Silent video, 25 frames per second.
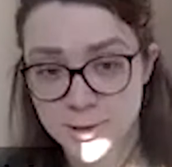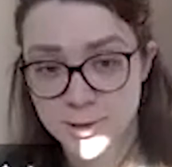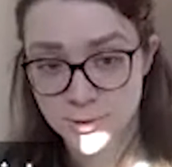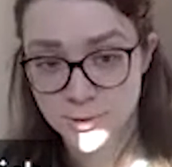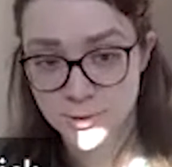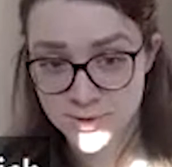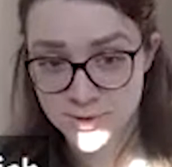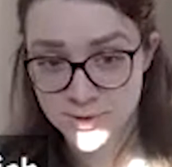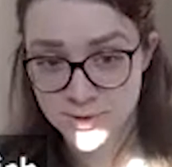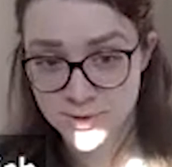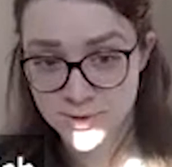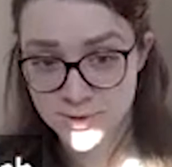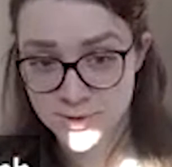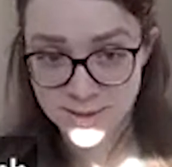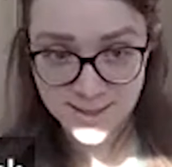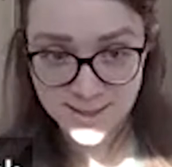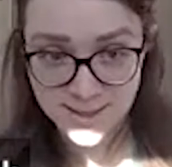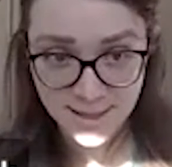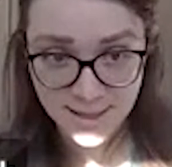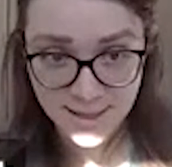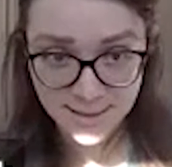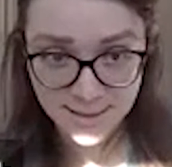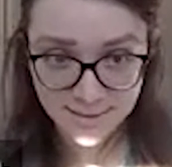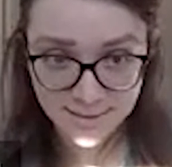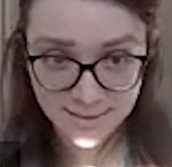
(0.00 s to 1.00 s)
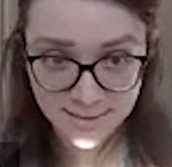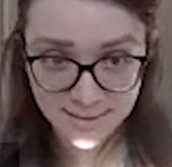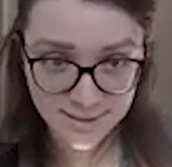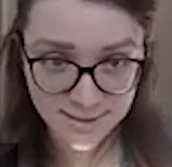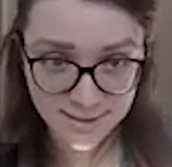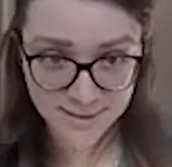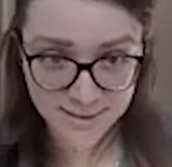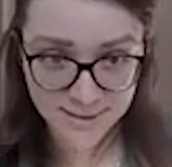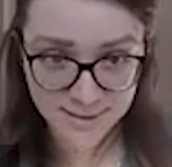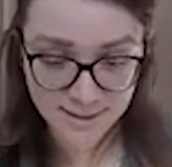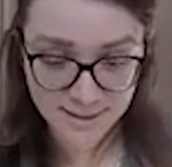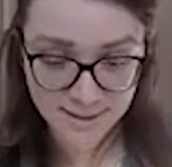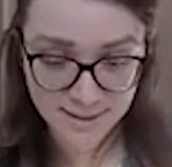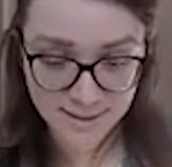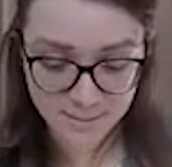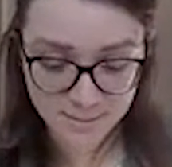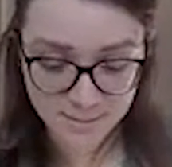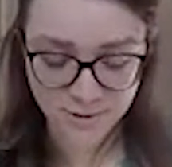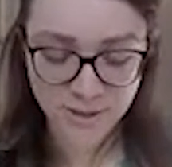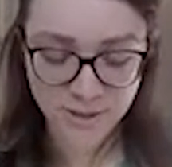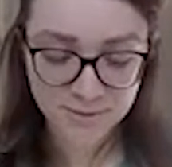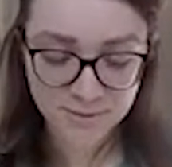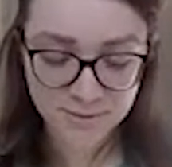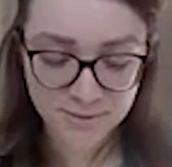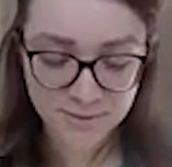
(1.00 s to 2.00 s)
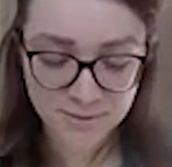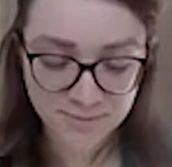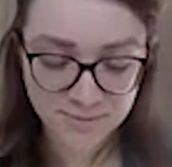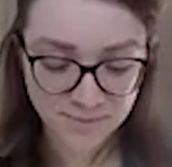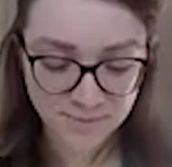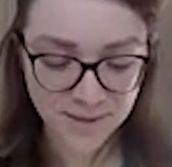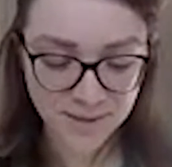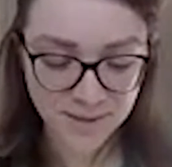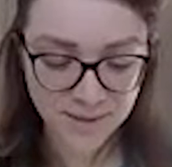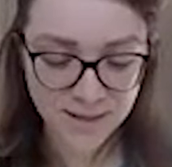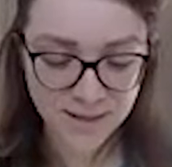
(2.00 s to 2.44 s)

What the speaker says: that you set aside in step 3.